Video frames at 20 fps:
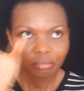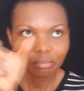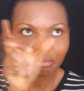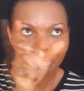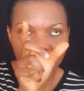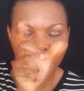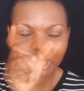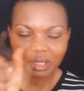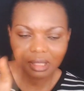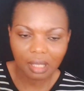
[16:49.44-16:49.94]

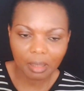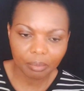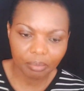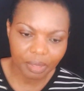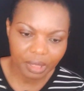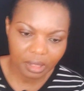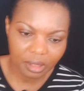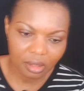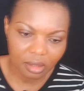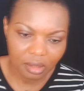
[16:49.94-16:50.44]
bits and
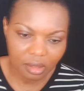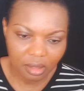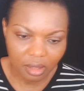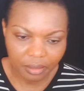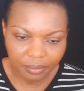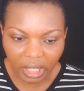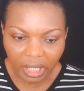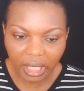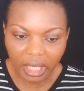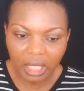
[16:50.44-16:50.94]
pieces. Yeah.
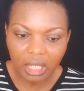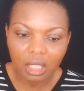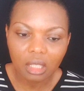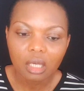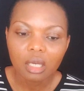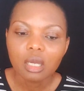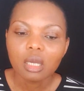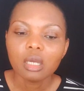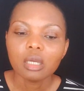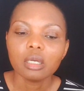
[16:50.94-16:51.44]
Again,
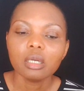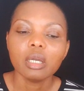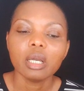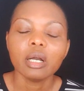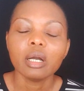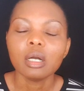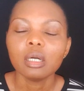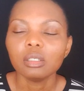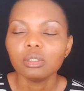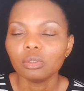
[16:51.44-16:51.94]

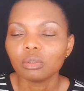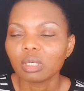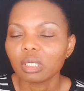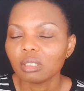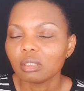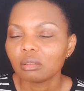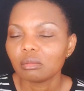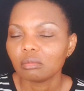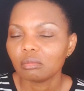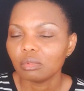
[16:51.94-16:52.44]
here you
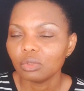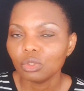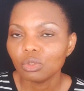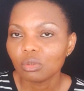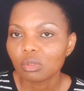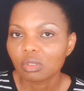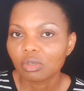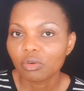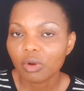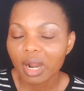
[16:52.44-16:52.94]
can
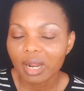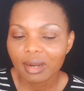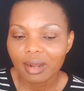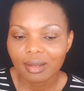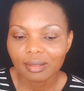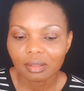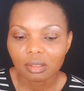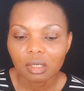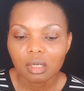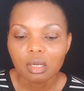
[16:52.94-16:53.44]
use
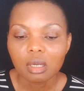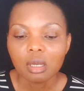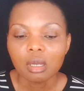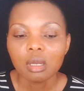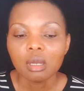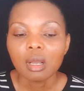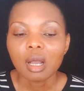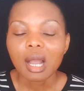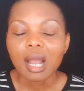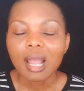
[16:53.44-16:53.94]
granite.
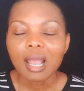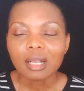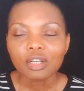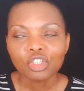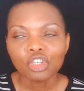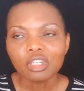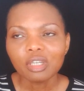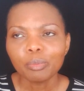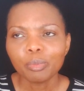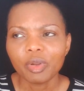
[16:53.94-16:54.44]
I
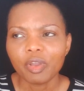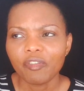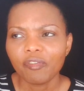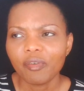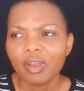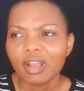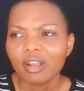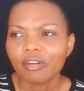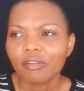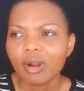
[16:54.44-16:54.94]
actually
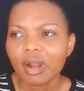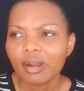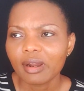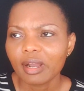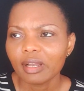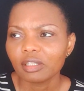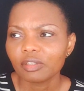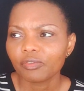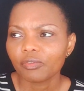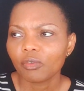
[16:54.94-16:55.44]
prefer
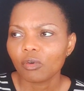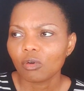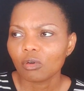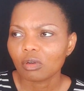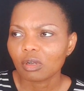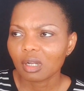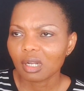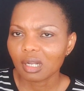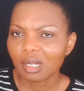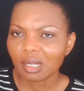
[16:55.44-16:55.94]
granite for
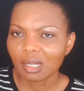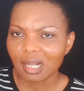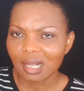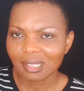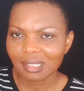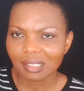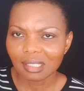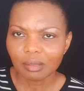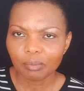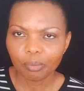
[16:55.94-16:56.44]

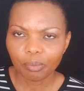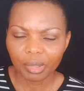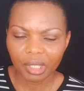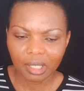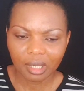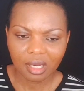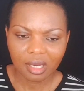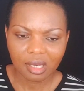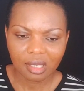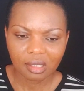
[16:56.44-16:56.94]
casting
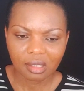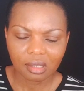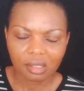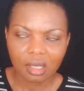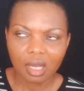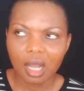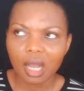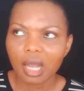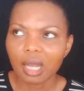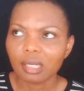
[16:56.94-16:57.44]
pillars
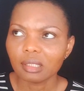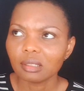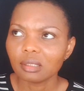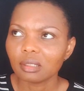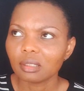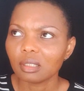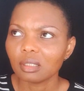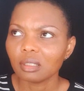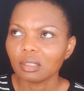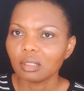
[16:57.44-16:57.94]

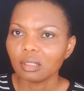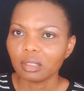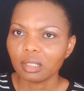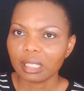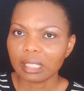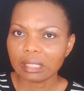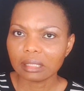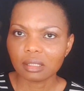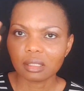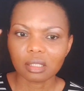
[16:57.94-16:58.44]
and
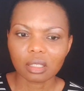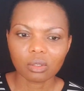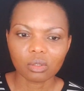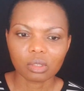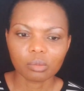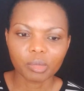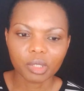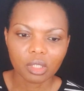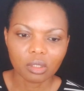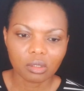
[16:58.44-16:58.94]
lintels
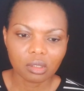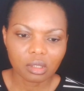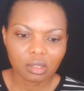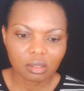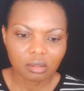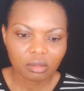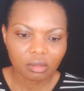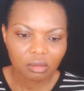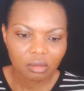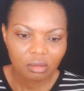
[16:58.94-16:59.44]
because,
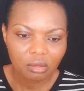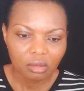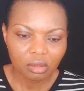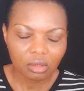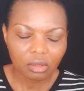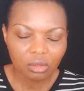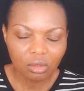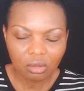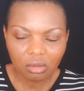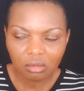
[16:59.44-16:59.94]
you
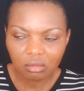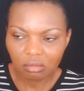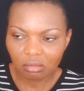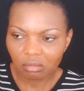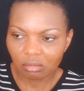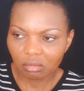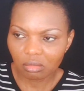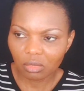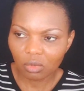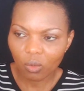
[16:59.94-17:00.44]
know,
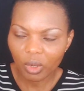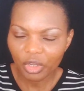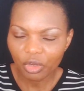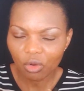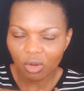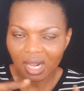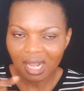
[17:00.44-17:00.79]
when you're